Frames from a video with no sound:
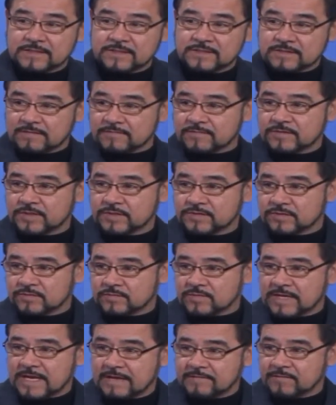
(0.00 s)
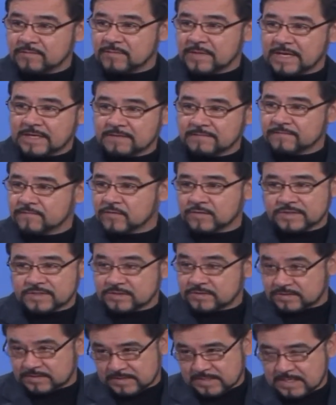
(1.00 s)
This conversation we're having back and forth
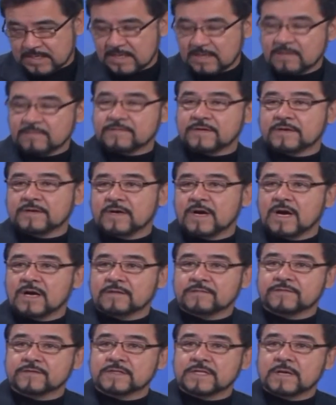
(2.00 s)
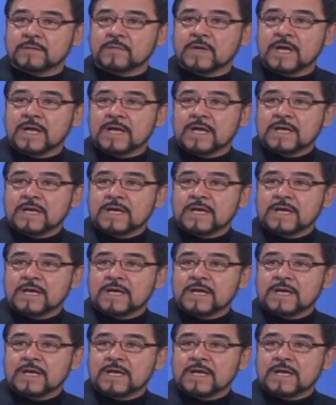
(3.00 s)
is very hard for them.